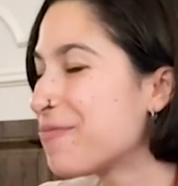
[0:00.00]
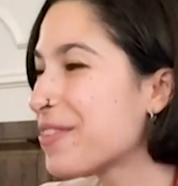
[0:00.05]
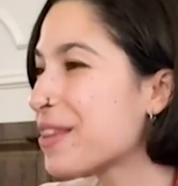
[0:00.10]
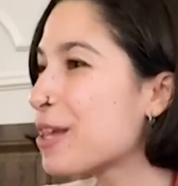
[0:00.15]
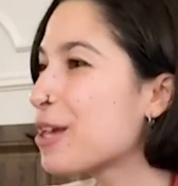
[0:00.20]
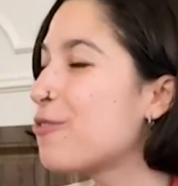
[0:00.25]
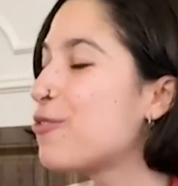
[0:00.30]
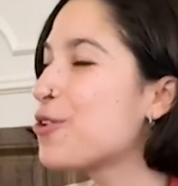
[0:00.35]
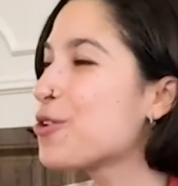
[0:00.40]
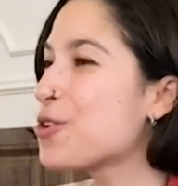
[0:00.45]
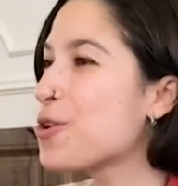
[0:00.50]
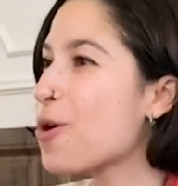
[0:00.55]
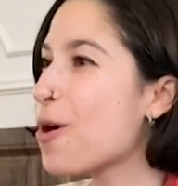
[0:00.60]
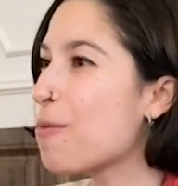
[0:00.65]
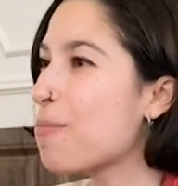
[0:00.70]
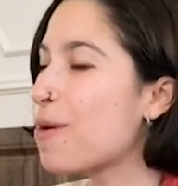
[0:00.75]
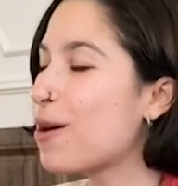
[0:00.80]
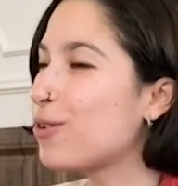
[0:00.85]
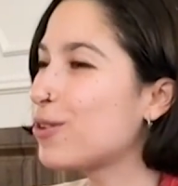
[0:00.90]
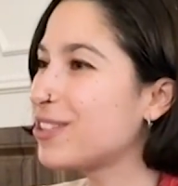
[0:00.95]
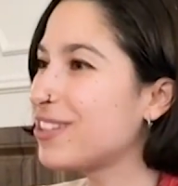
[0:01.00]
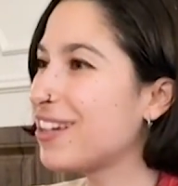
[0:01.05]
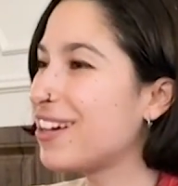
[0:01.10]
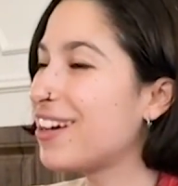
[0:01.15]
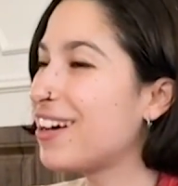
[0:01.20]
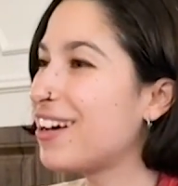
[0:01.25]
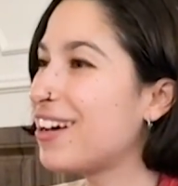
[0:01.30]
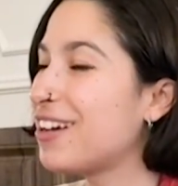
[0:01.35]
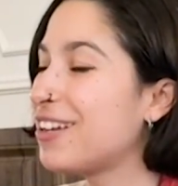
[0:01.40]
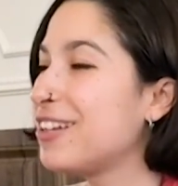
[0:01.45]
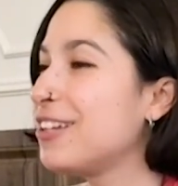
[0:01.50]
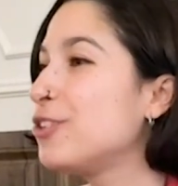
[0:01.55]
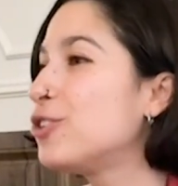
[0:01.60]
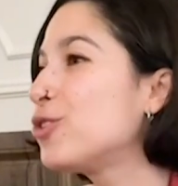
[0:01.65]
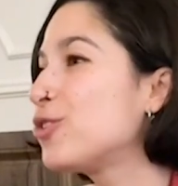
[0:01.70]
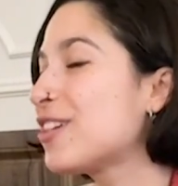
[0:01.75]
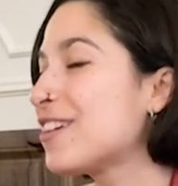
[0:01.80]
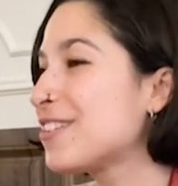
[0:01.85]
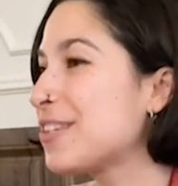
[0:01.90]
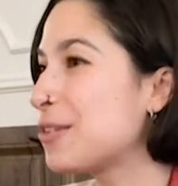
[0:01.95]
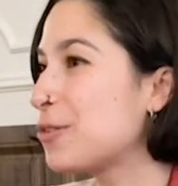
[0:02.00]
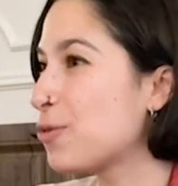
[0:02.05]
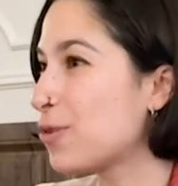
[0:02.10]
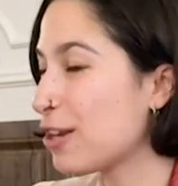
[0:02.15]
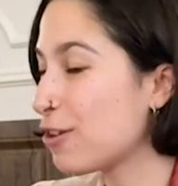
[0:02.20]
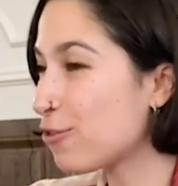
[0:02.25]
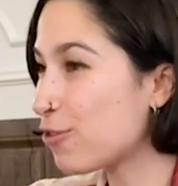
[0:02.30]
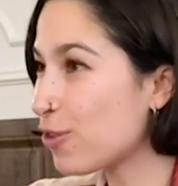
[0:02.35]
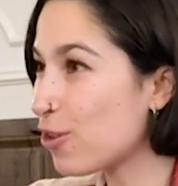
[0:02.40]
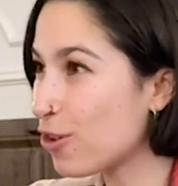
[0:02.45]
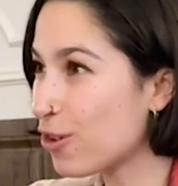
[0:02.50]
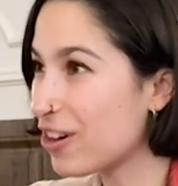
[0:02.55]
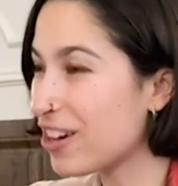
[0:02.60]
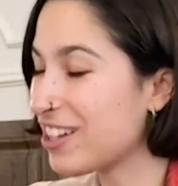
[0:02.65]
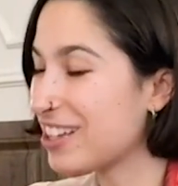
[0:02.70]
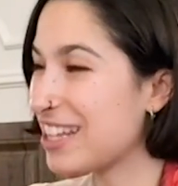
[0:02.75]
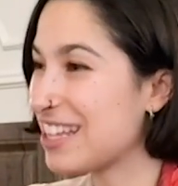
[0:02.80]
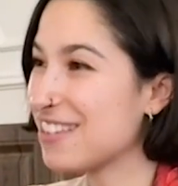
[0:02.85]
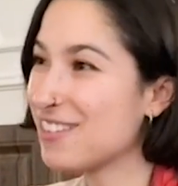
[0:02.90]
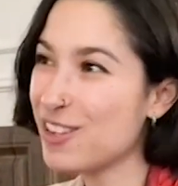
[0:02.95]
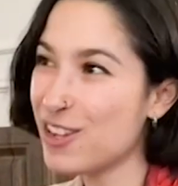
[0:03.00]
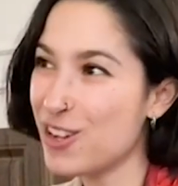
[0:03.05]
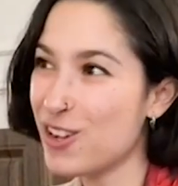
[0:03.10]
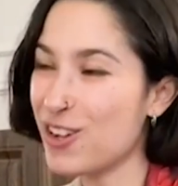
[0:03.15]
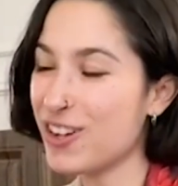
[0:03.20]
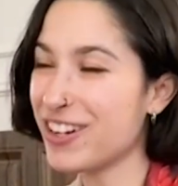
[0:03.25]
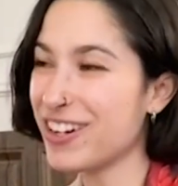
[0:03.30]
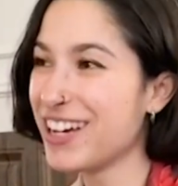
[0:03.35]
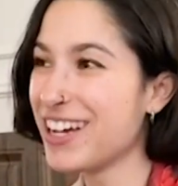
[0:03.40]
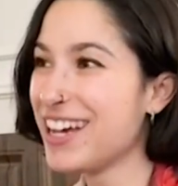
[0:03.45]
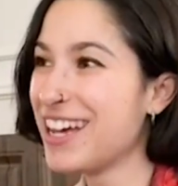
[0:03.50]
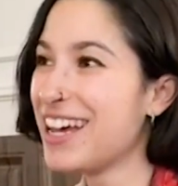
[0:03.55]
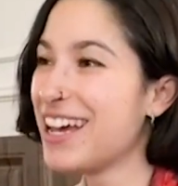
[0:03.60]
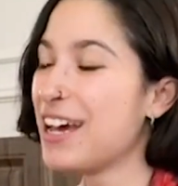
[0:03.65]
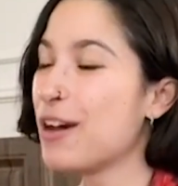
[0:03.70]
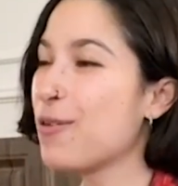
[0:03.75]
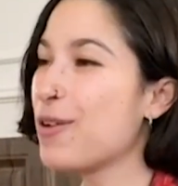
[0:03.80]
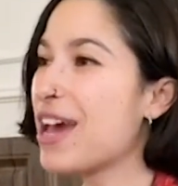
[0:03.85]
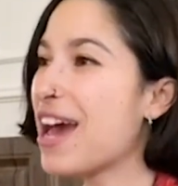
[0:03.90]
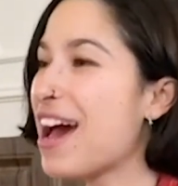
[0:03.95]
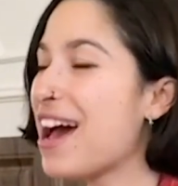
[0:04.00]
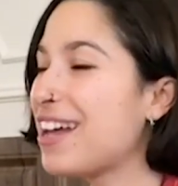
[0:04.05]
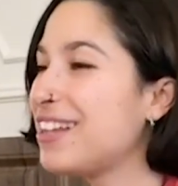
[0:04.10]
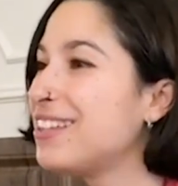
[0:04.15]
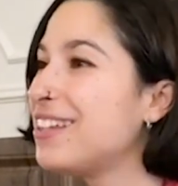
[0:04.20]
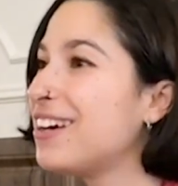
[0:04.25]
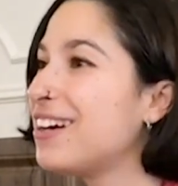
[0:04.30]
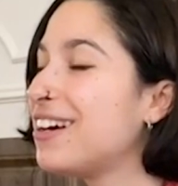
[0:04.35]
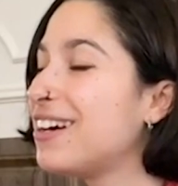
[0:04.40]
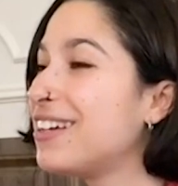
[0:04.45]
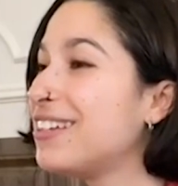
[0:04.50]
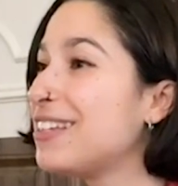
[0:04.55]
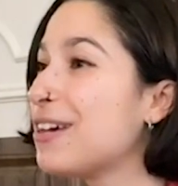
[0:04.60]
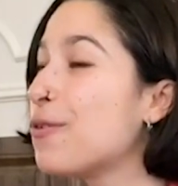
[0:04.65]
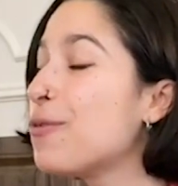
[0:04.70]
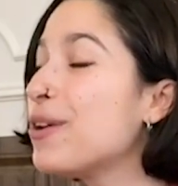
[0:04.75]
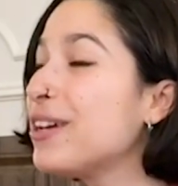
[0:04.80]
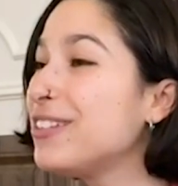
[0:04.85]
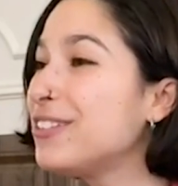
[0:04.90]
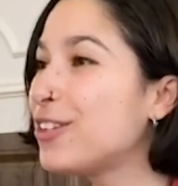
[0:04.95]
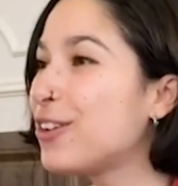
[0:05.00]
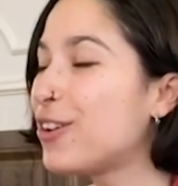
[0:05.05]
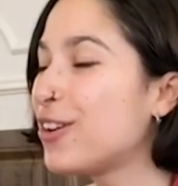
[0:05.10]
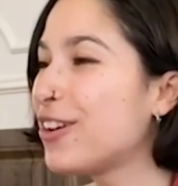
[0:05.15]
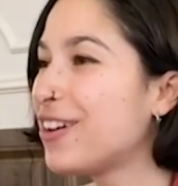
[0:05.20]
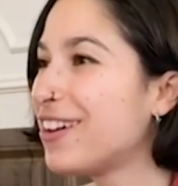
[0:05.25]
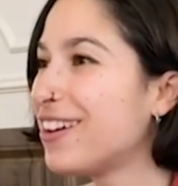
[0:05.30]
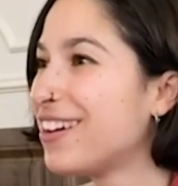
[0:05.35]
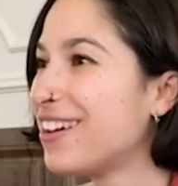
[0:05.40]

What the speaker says: If you know about in 2024, this year, we had the Winter